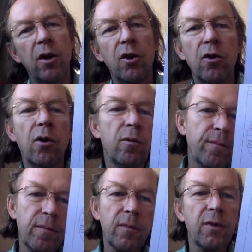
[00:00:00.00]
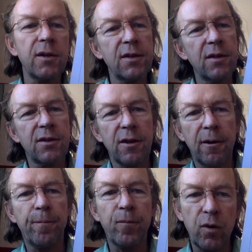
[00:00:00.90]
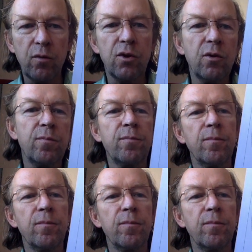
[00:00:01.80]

you know, this is YouTube.